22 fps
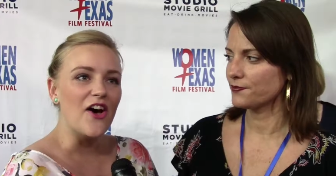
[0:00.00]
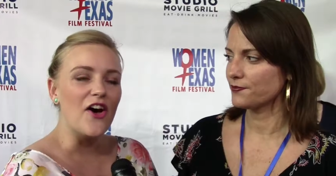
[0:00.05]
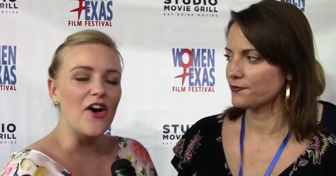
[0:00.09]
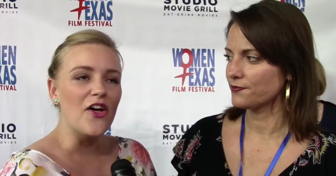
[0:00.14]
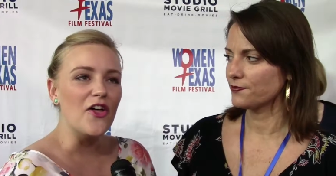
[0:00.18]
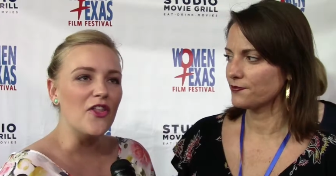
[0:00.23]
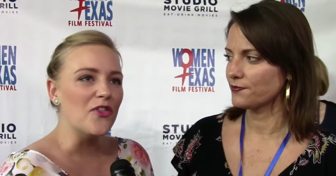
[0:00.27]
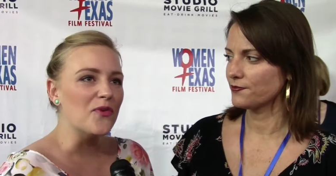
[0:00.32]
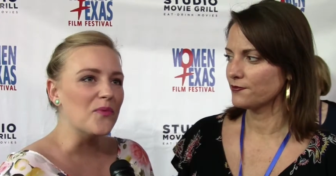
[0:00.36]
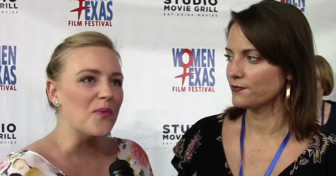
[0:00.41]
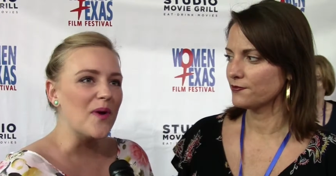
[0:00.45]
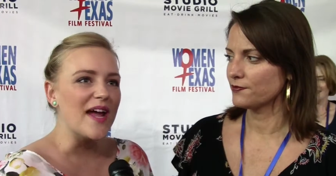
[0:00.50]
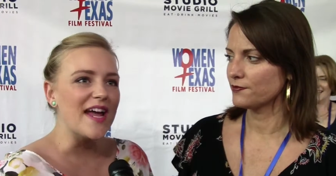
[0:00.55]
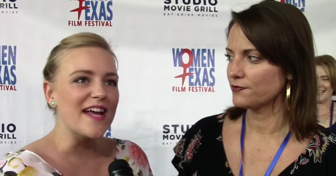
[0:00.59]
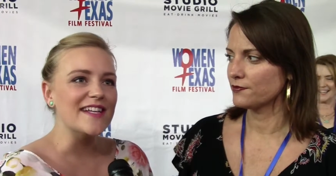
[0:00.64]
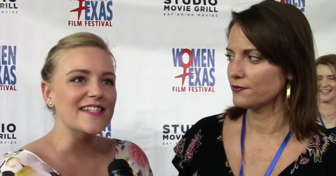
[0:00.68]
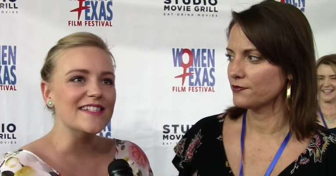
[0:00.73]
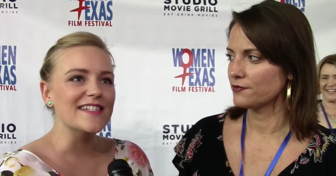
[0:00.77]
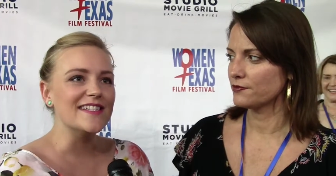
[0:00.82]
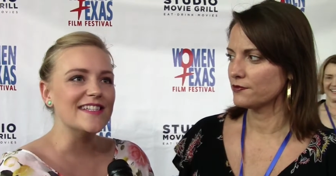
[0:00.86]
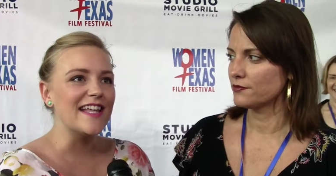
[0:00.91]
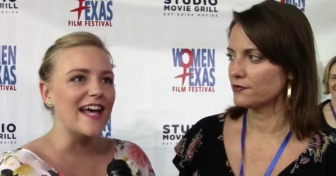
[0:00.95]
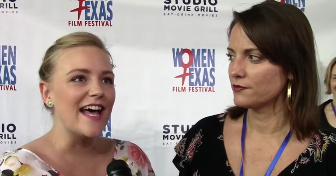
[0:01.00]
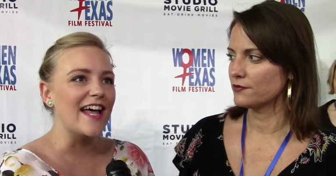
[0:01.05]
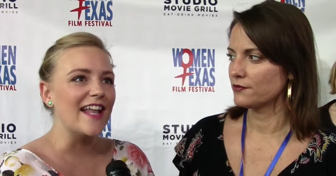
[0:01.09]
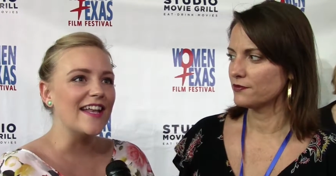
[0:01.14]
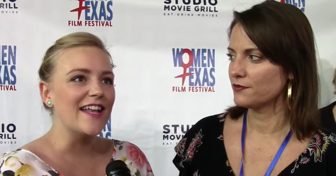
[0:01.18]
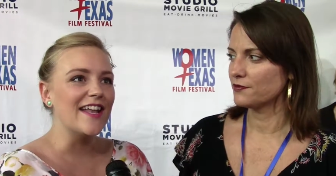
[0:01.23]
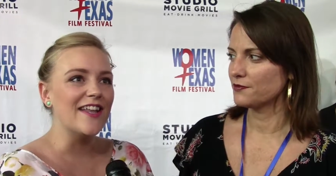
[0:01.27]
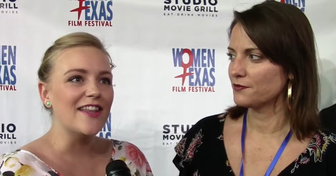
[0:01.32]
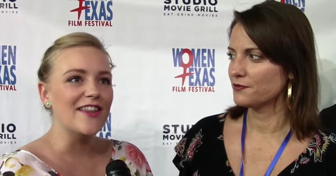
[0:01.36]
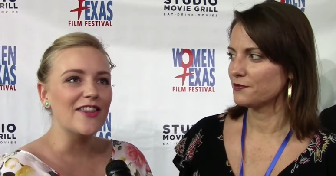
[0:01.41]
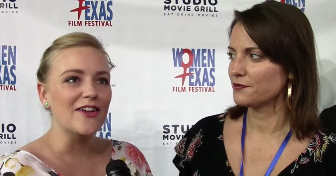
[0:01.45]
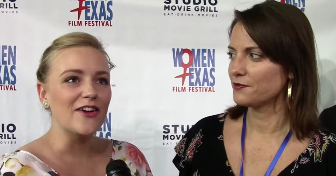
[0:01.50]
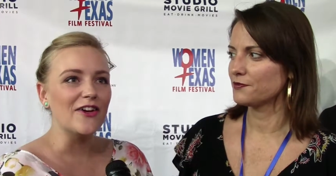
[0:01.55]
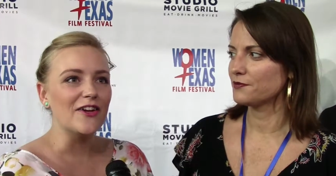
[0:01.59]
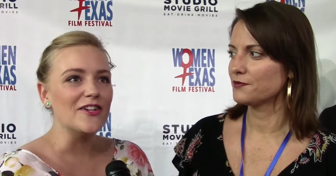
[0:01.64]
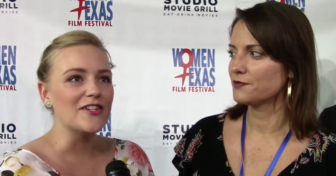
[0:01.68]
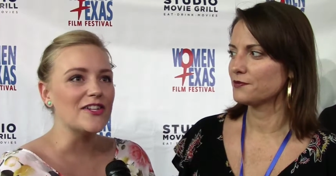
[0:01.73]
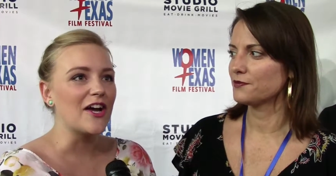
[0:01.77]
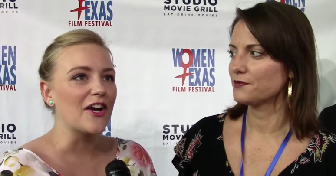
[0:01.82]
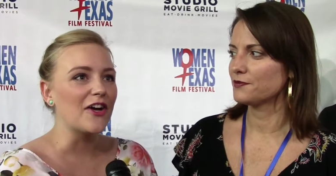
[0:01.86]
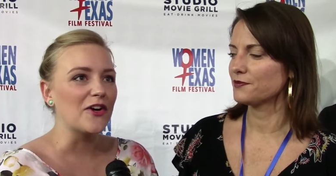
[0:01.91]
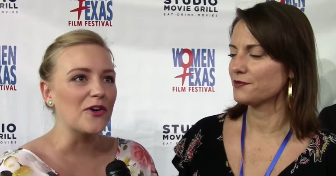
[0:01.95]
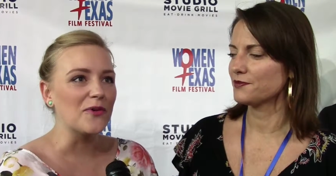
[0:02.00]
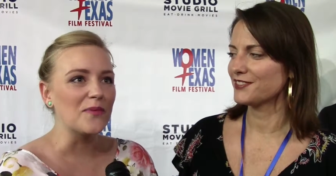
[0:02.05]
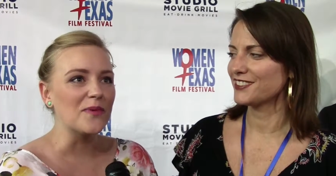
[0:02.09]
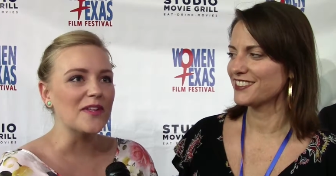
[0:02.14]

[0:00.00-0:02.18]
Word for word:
Speaker 1: all the ways that their entire